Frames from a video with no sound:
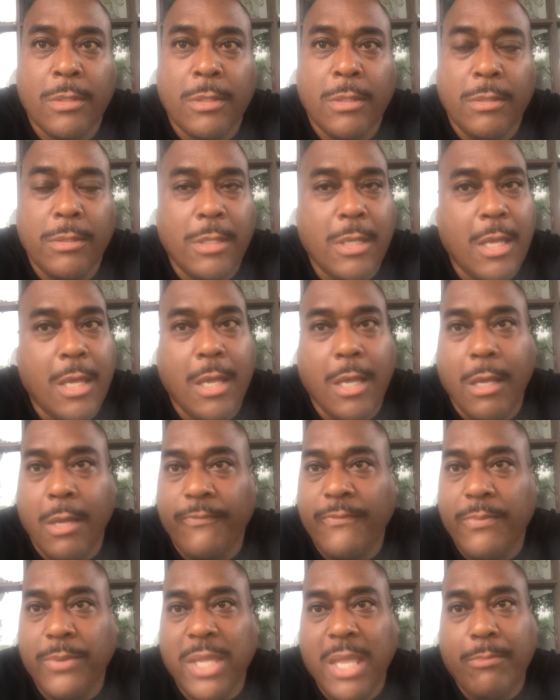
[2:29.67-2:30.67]
Nah,
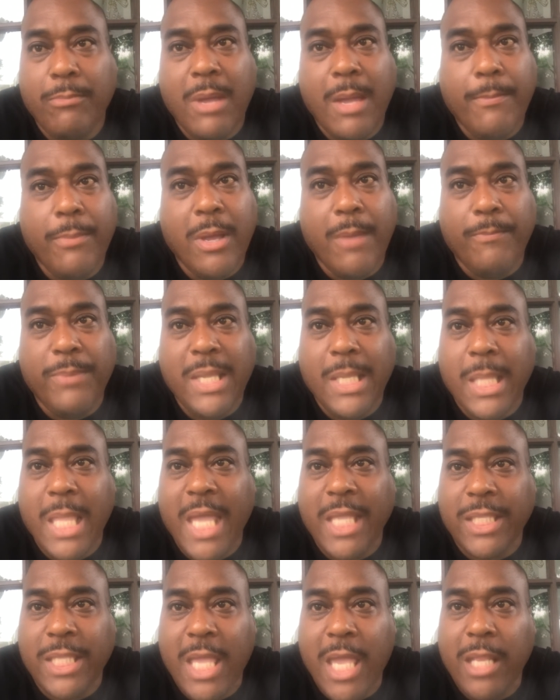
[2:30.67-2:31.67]
if I'm getting my butt beat
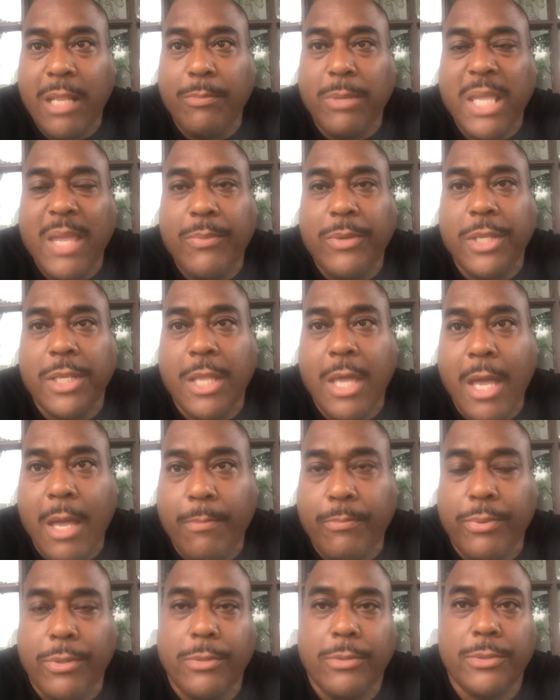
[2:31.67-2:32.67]
like that, I'm giving it
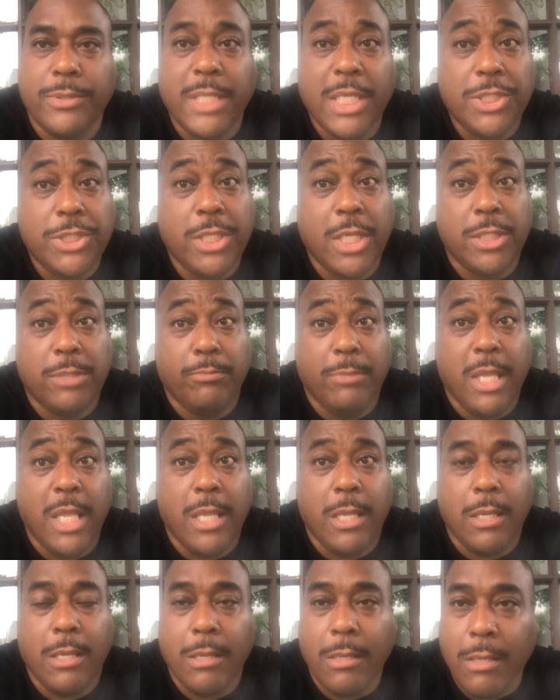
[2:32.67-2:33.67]
up. That's just
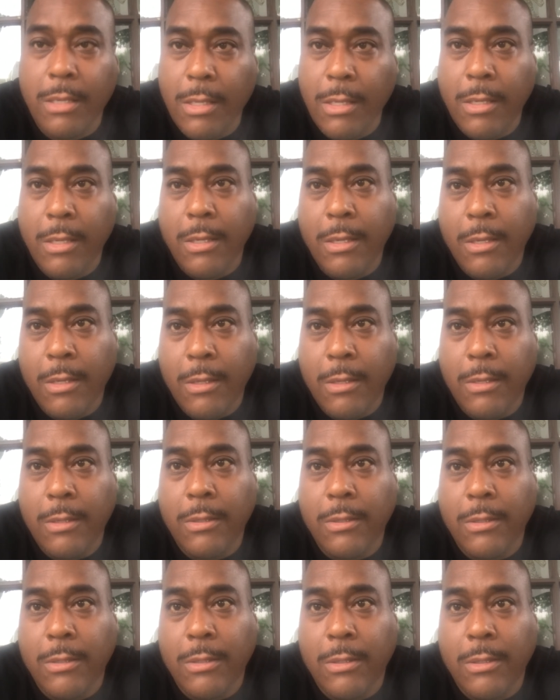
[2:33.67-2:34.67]
me.
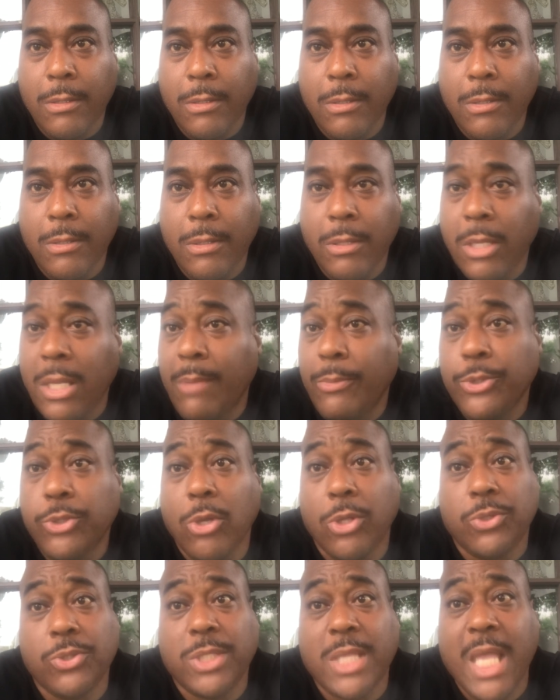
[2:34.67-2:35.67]
Look, I'm going to
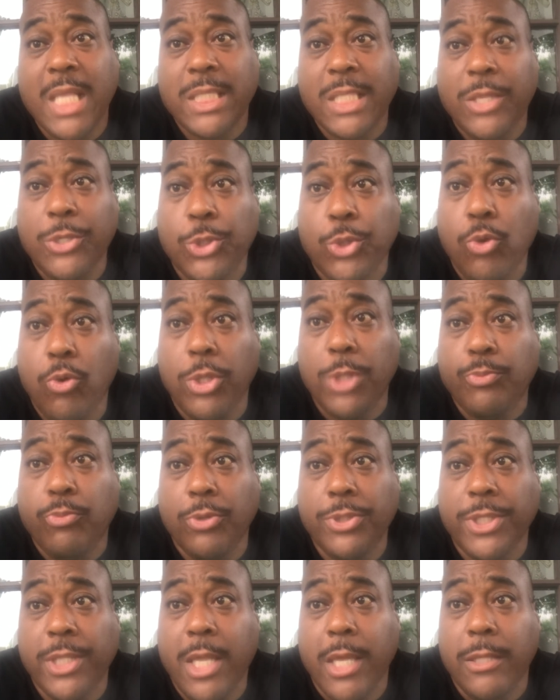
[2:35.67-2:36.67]
talk to this guy's latest Conor
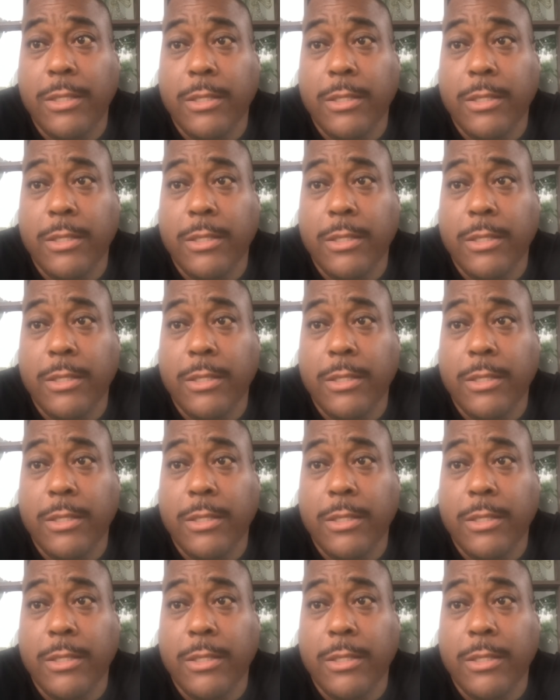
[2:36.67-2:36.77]
Sportsnet.